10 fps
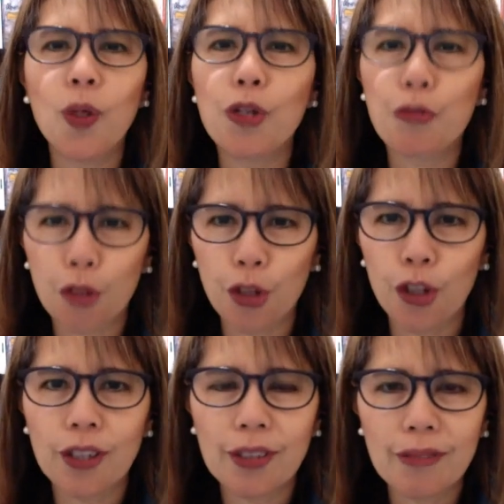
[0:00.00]
you've
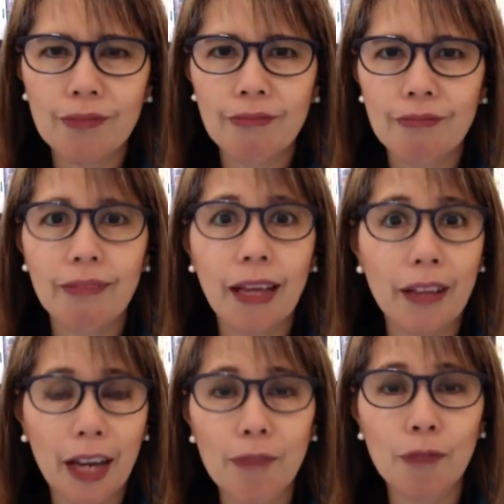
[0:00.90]
learned, and
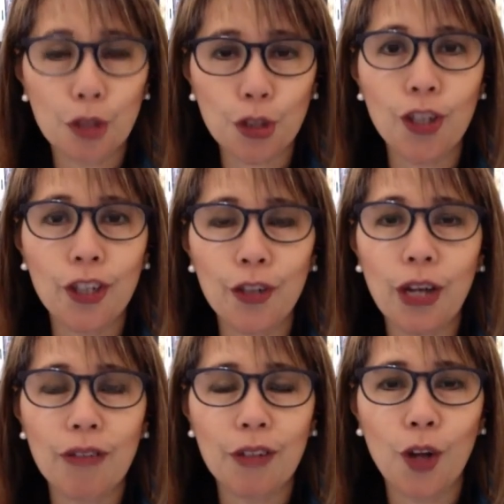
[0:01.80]
I'm sure you
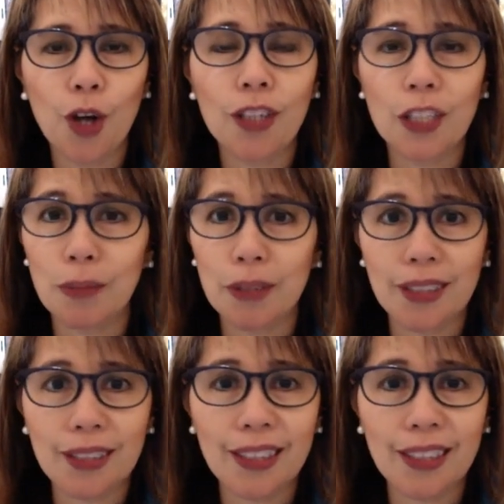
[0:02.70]
have a long list because